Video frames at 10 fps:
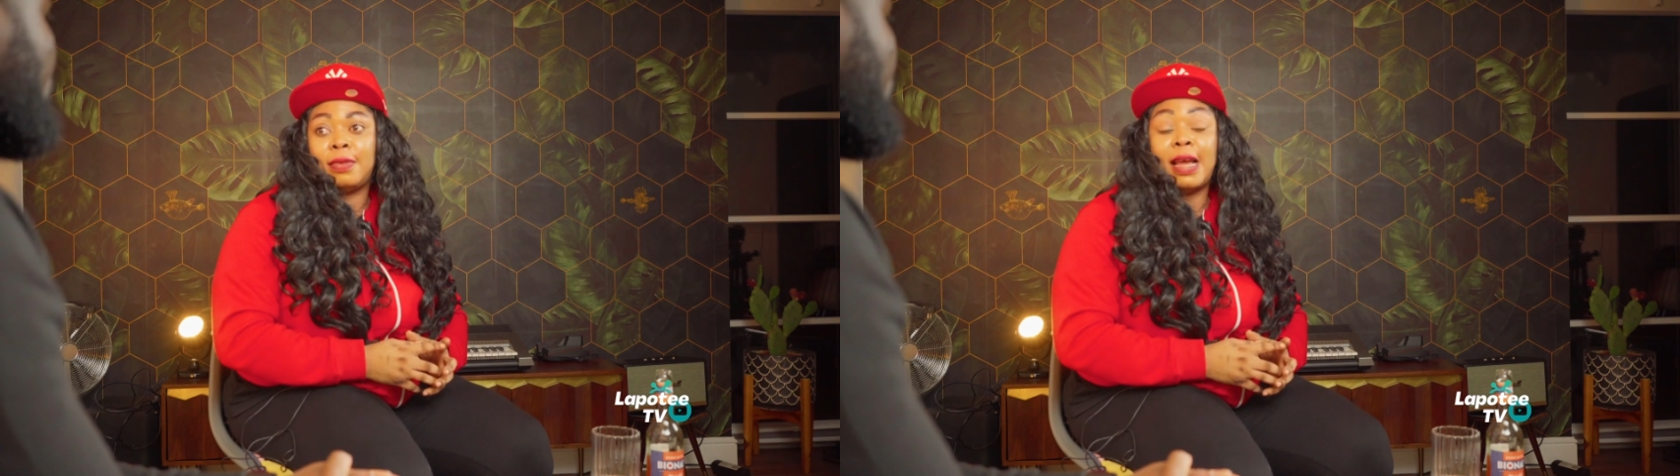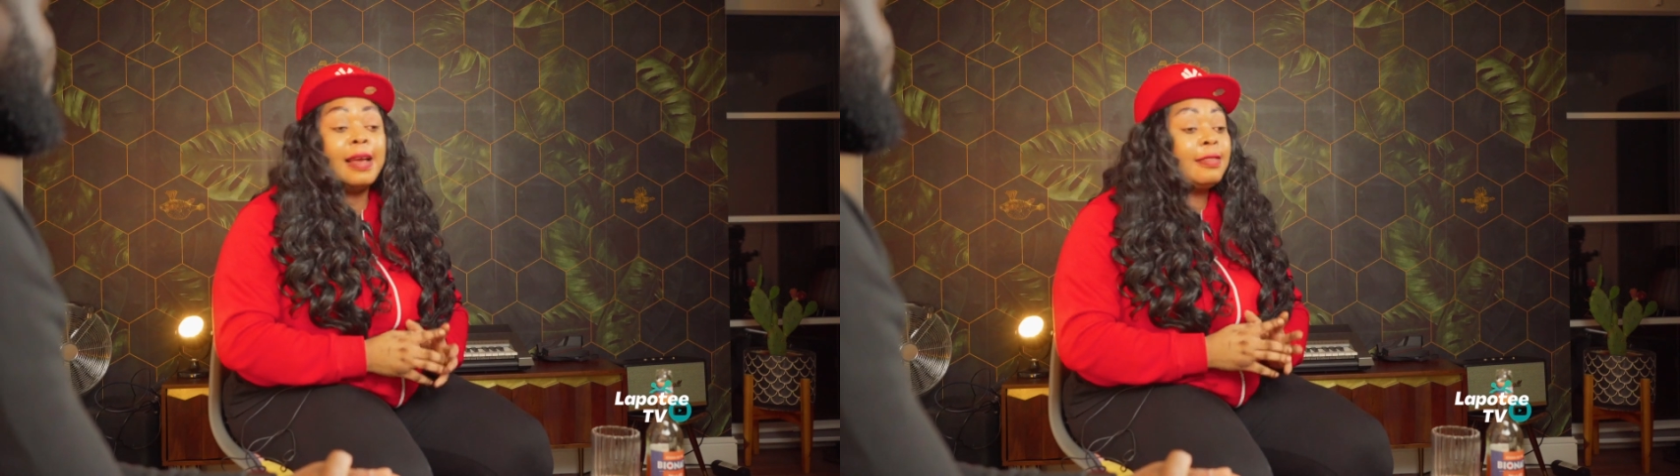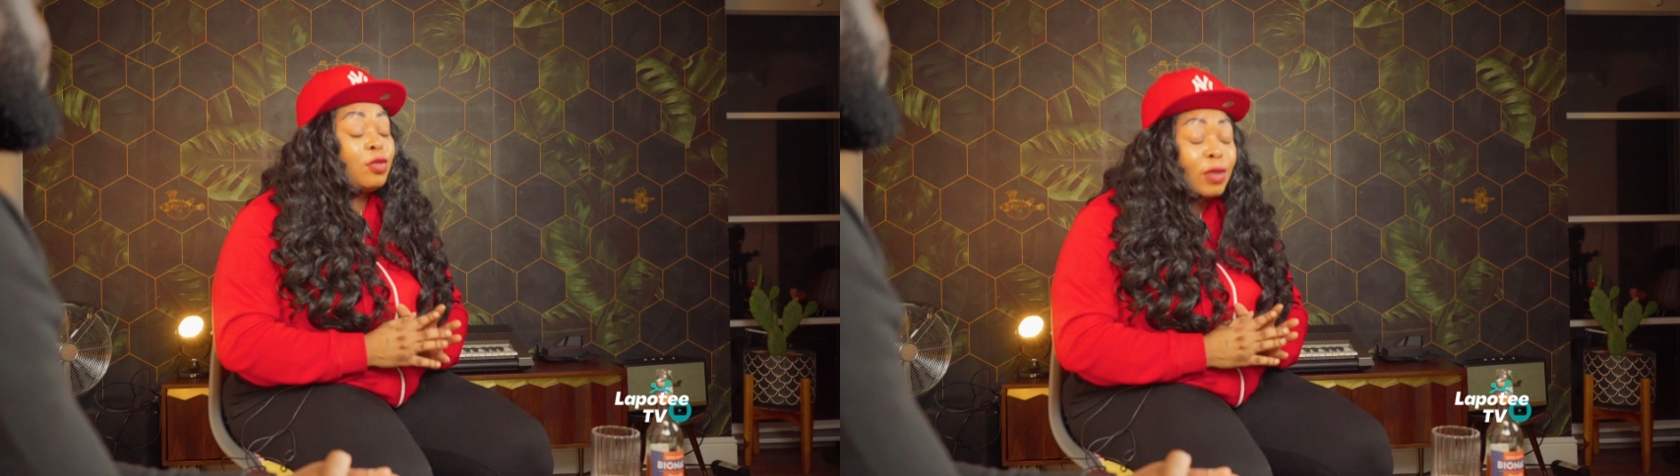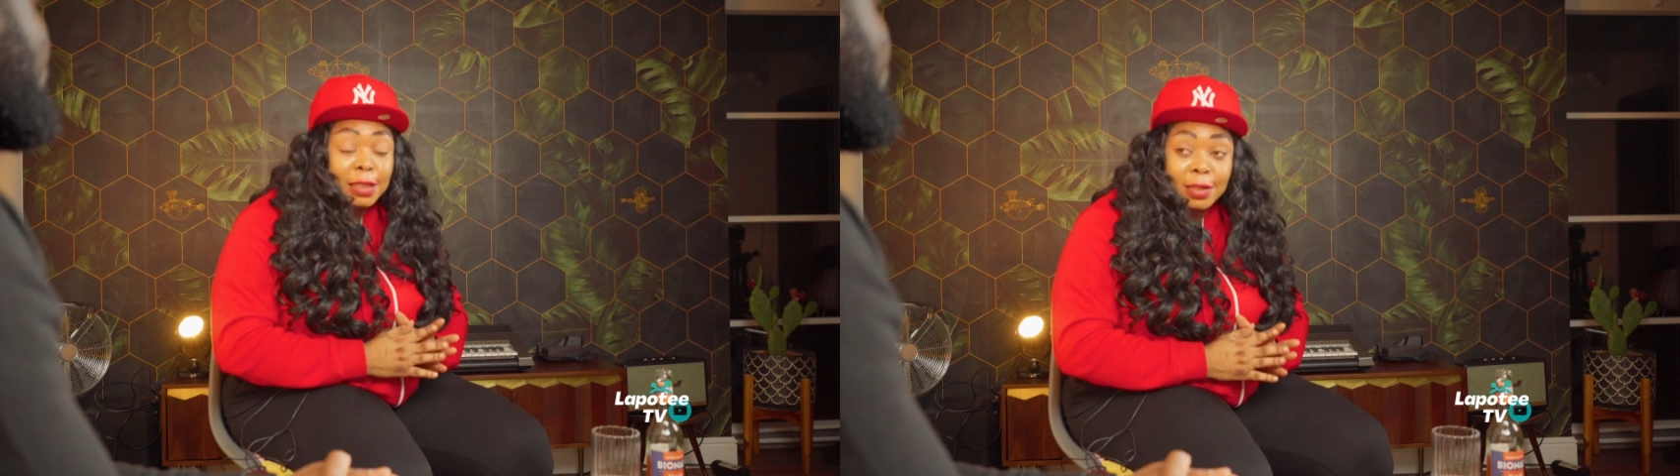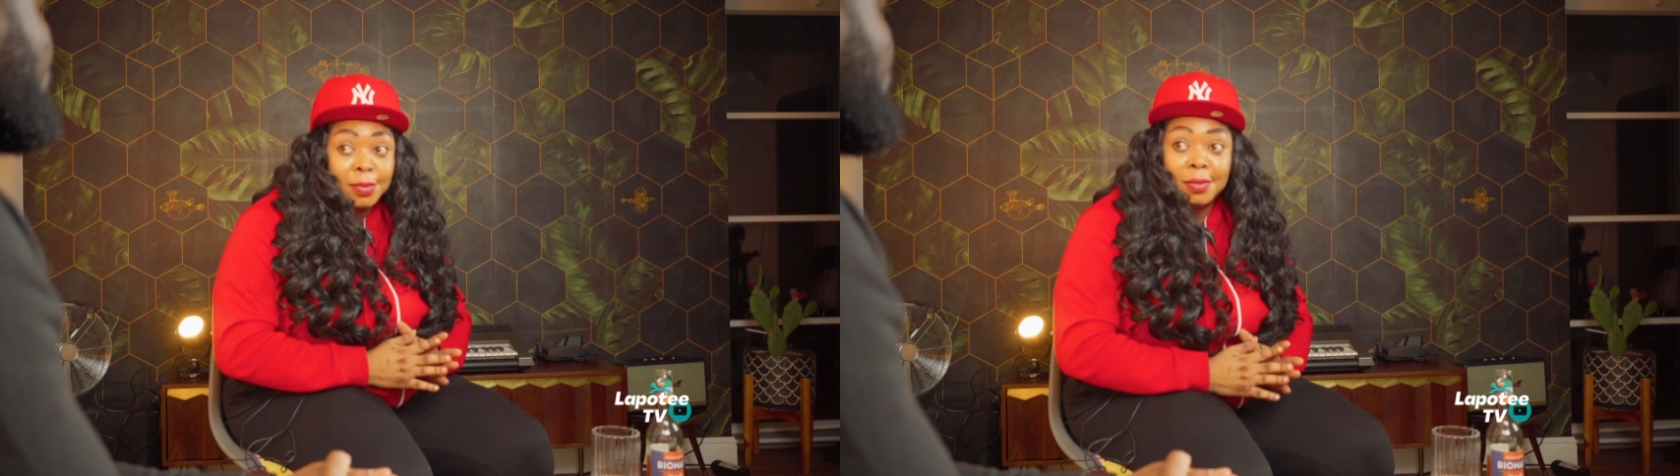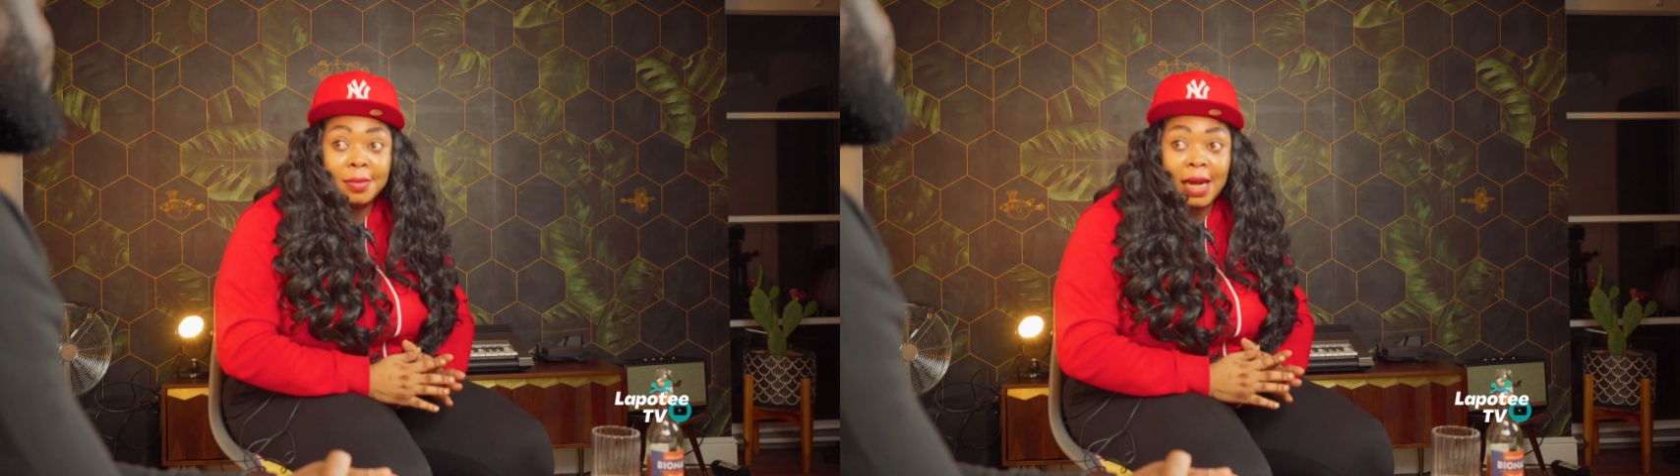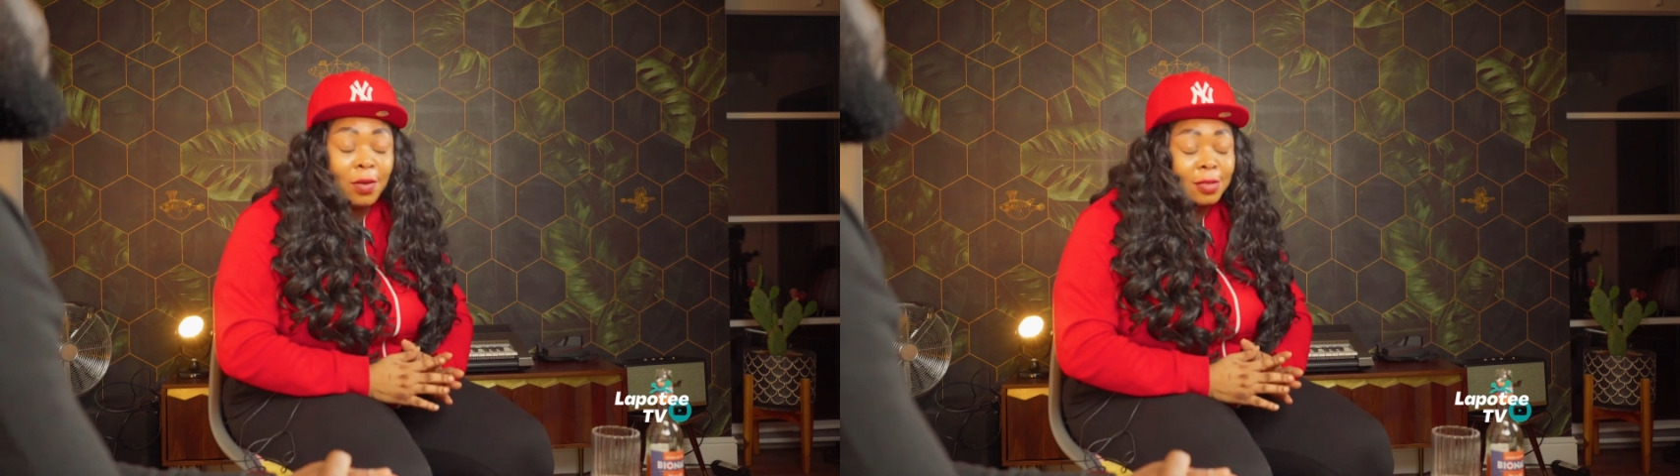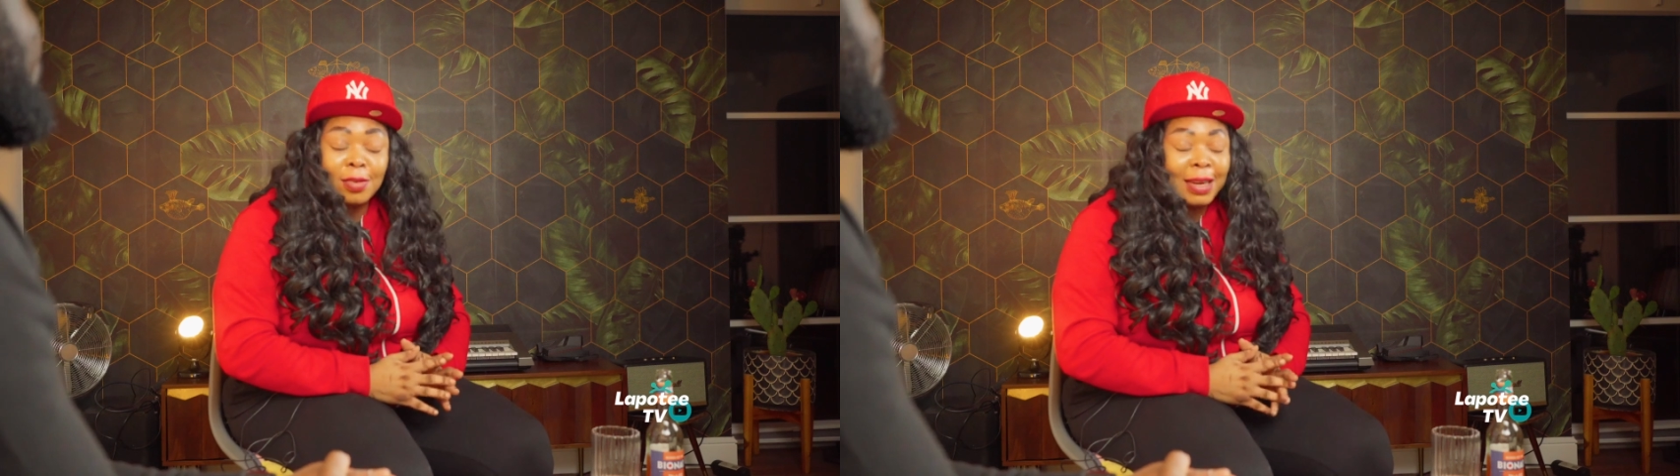A situation, I
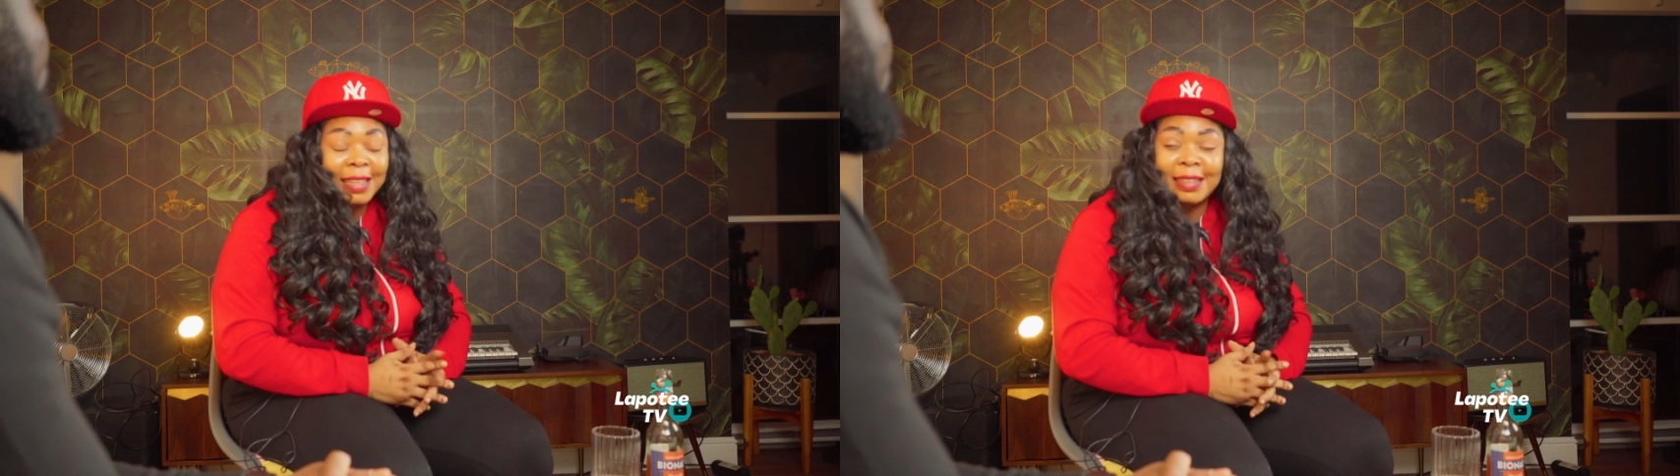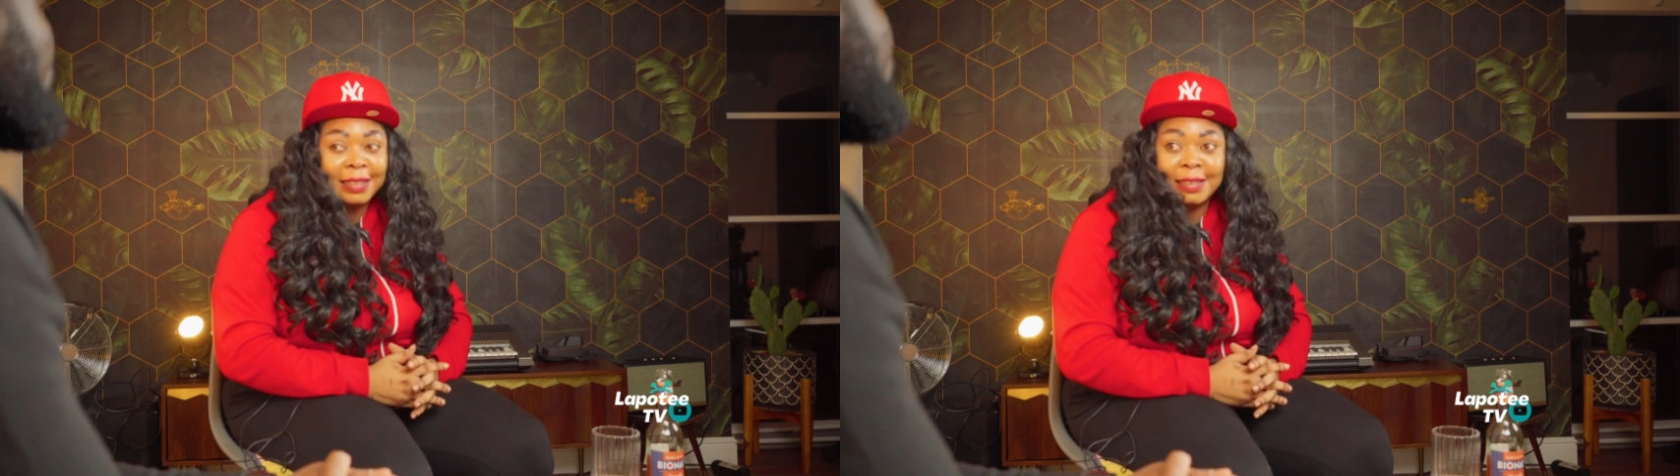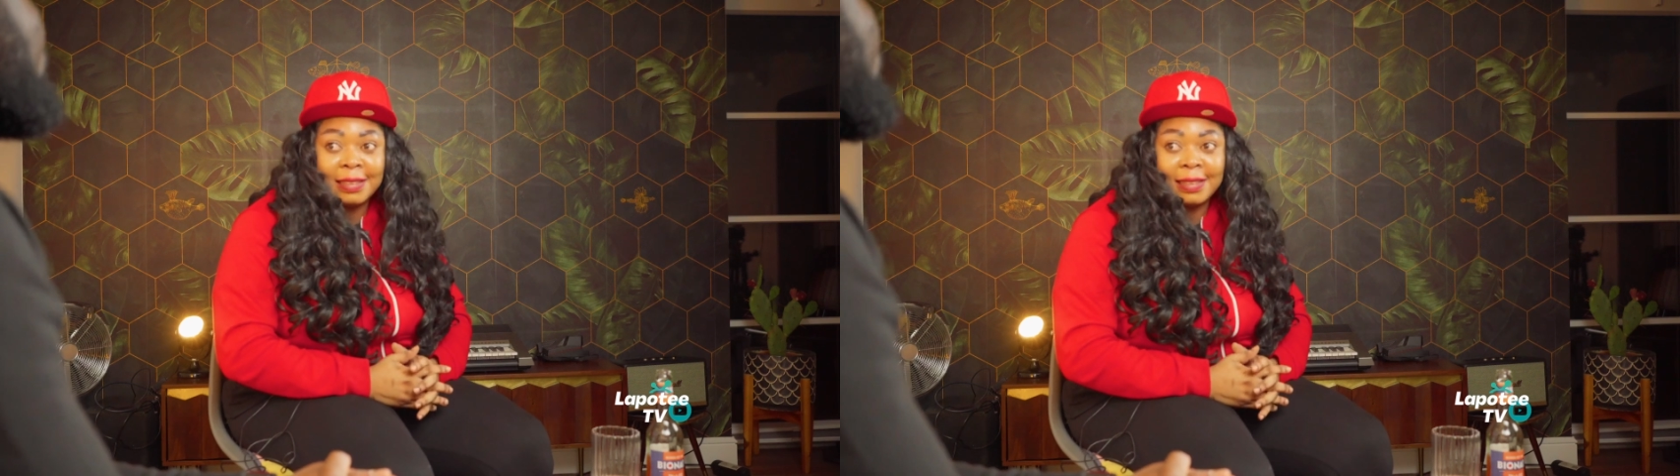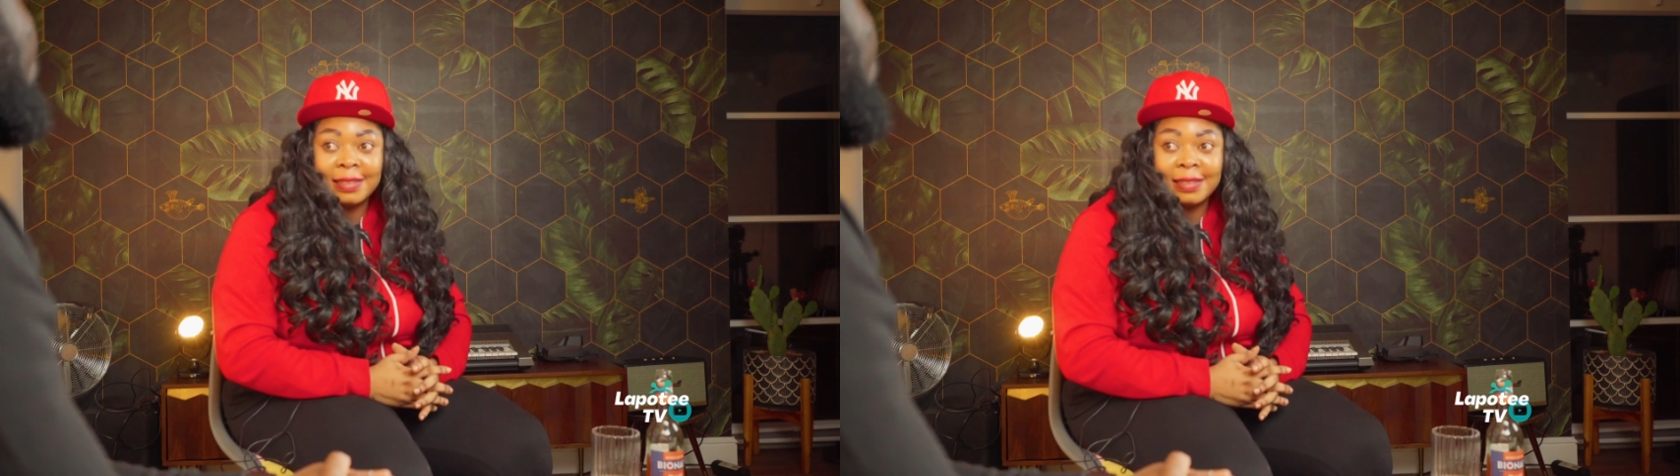was not like this.